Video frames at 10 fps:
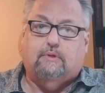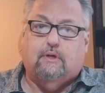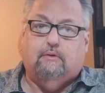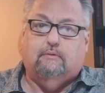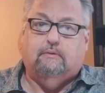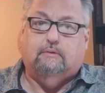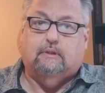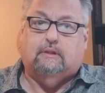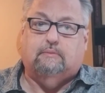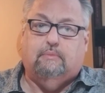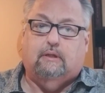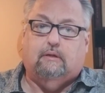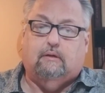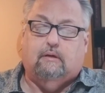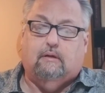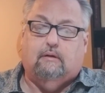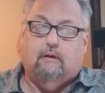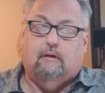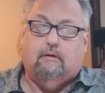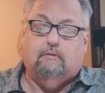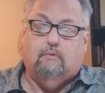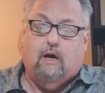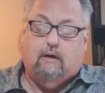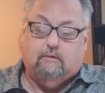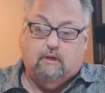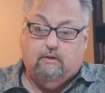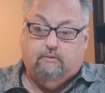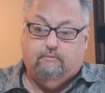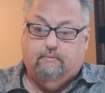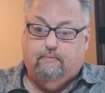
So this has been a, a, a good while ago.